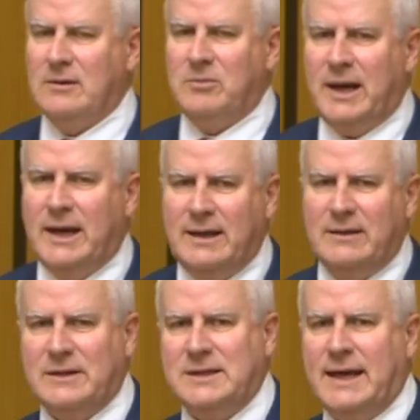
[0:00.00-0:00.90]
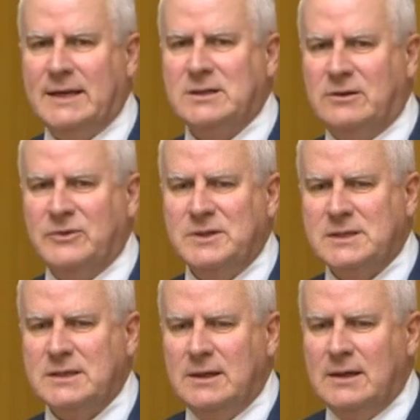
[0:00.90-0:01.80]
pay the tax
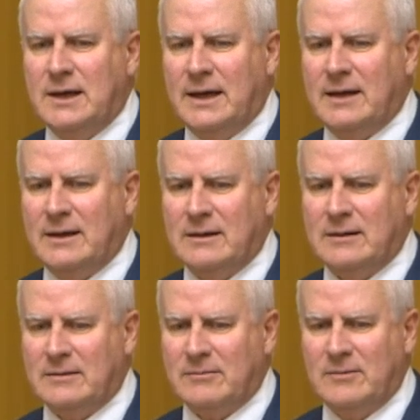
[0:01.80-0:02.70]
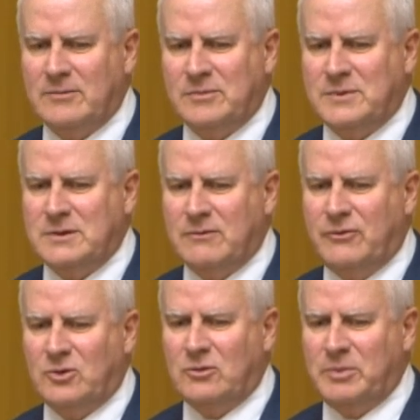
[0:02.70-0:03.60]
office
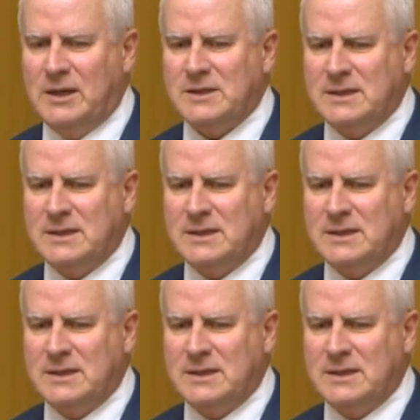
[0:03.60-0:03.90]
because